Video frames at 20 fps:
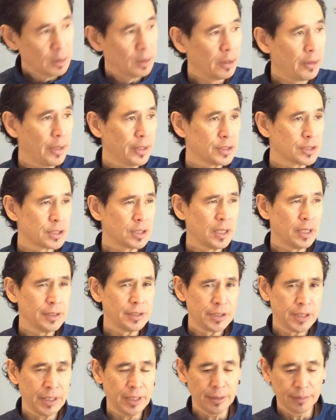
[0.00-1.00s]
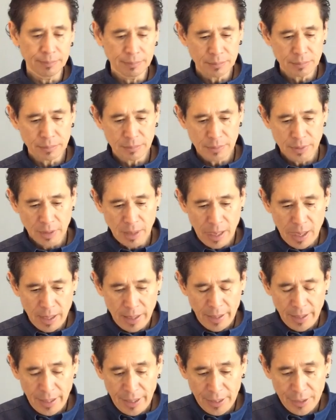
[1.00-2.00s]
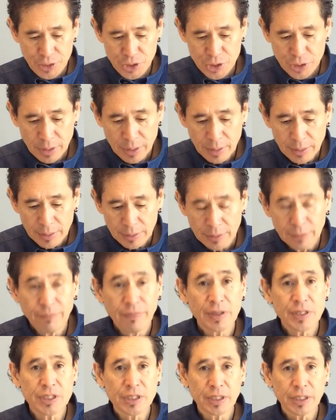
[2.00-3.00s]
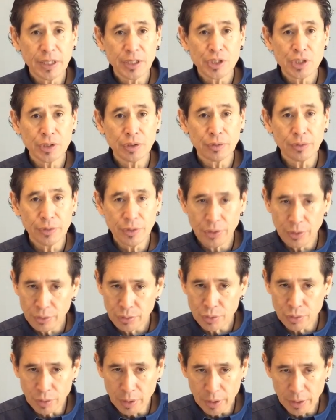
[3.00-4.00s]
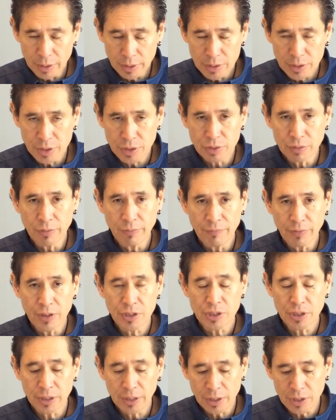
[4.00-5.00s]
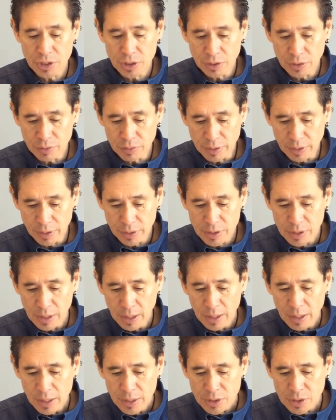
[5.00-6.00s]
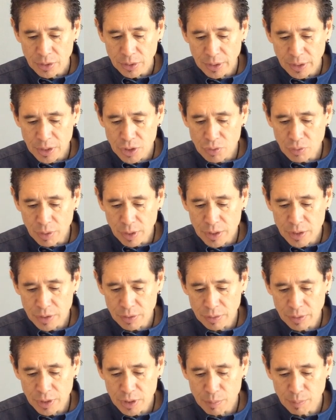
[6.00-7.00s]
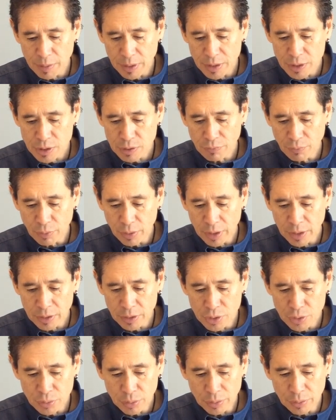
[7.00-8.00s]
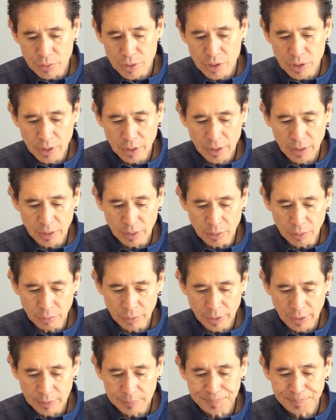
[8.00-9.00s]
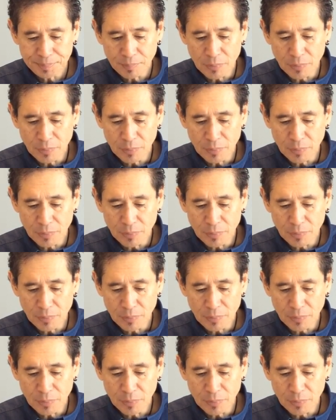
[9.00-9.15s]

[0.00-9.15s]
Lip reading: All right, slide 10. H, investigational new drugs. These are investigational drugs. So these drugs are dispensed for a controlled study only,